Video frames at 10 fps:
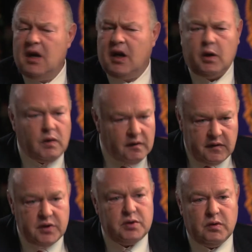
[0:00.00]

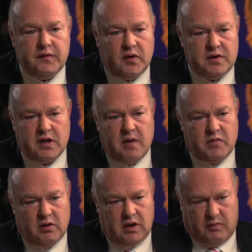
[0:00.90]
equivalent to a first-time
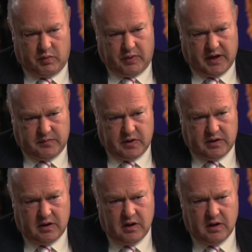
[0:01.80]
total hip replacement.